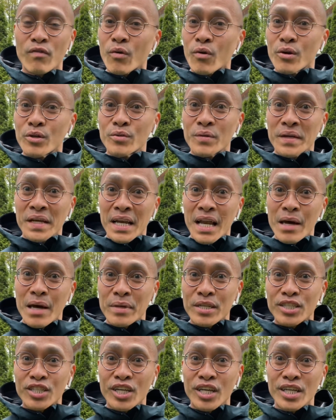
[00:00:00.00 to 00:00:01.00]
course, with
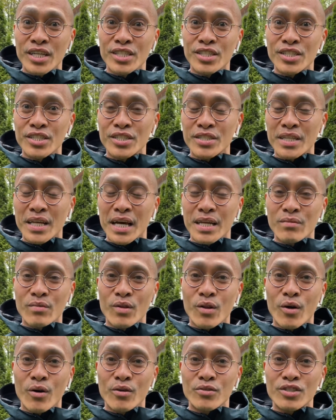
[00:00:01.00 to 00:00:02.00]
climate change, that will
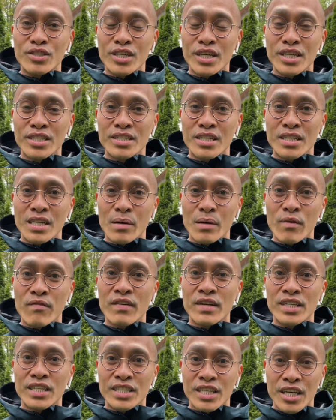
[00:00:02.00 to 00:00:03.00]
also change the type of
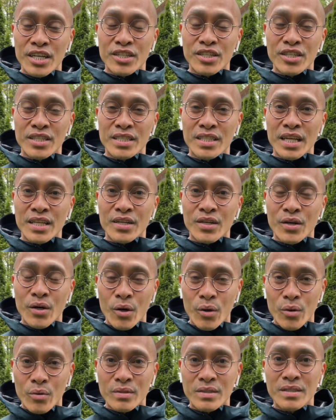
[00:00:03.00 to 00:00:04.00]
vegetation that
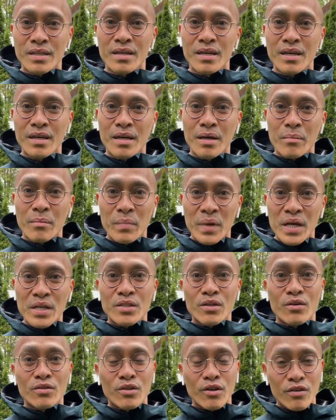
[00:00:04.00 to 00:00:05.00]
grows
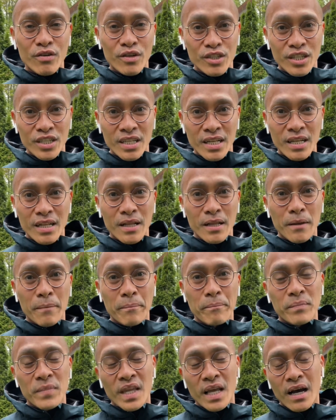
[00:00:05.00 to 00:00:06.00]
based on the regional
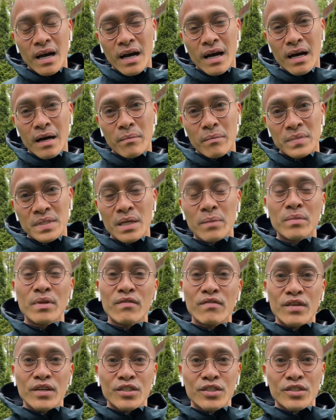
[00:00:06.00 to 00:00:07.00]

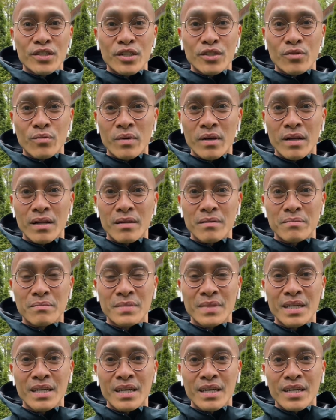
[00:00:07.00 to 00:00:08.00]
subdivision as well.
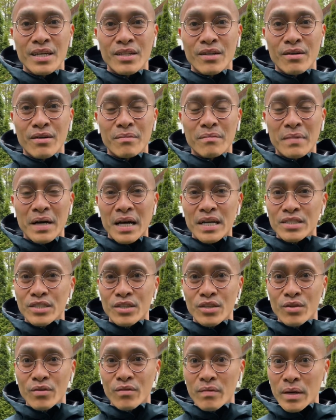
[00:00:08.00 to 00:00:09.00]
You know, as
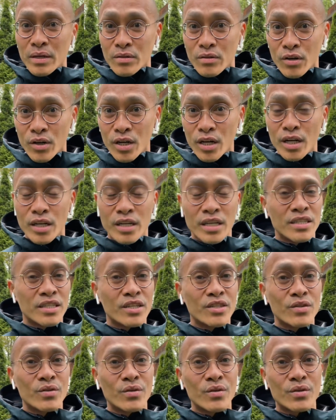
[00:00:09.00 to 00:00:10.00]
you might have heard in the
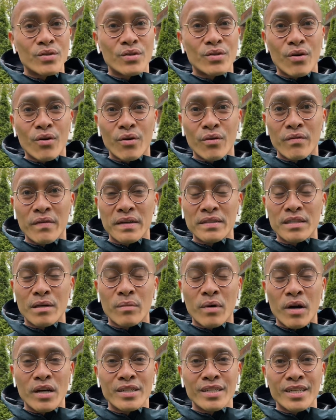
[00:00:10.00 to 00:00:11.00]
news or read some
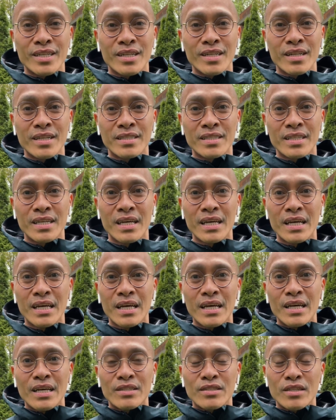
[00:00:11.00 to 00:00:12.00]
articles,
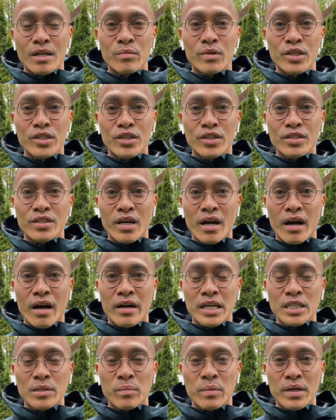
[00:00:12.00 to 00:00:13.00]
some regions are
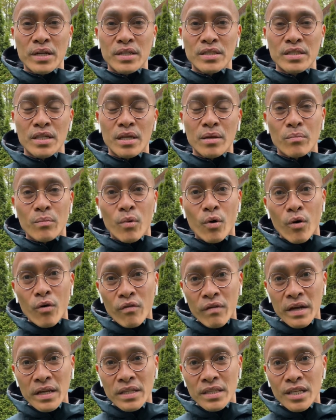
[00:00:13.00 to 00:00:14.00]
experiencing more
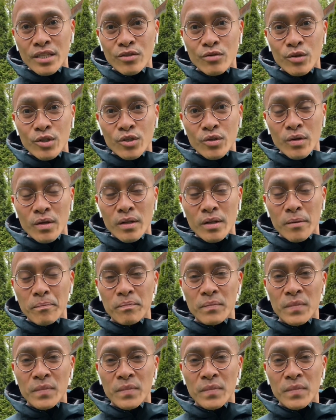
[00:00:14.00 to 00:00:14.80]
rain than usual,